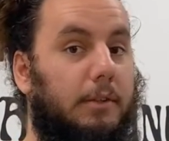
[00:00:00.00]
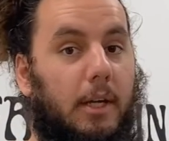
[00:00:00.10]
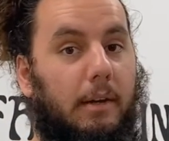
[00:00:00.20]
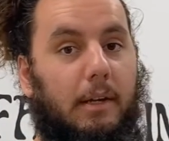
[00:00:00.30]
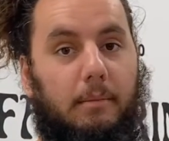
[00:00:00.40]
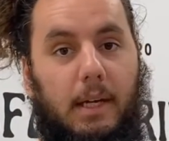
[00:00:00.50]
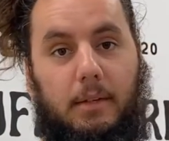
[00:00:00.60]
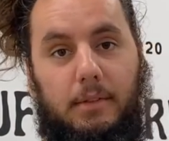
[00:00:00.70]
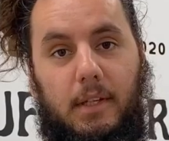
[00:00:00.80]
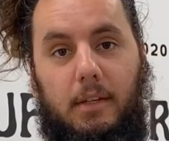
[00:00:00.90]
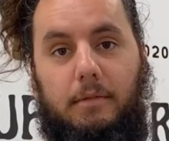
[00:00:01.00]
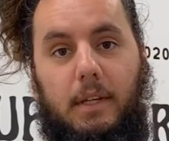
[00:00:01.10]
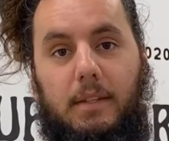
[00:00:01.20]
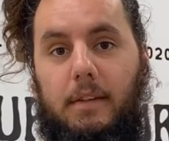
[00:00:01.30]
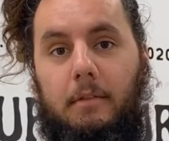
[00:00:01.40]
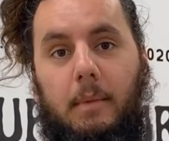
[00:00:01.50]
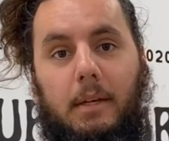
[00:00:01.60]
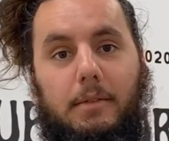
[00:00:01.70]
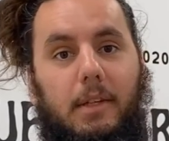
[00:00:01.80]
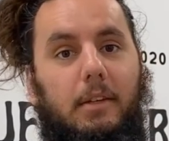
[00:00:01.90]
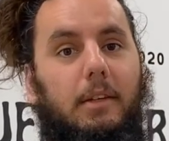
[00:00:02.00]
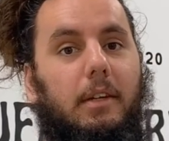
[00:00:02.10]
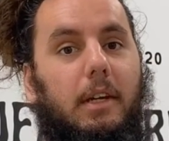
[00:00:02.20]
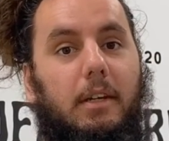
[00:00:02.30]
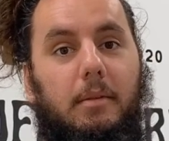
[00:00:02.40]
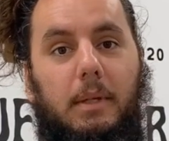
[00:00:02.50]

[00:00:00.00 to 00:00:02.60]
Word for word: Shout out Micro Center. If you guys have a Micro Center in your area,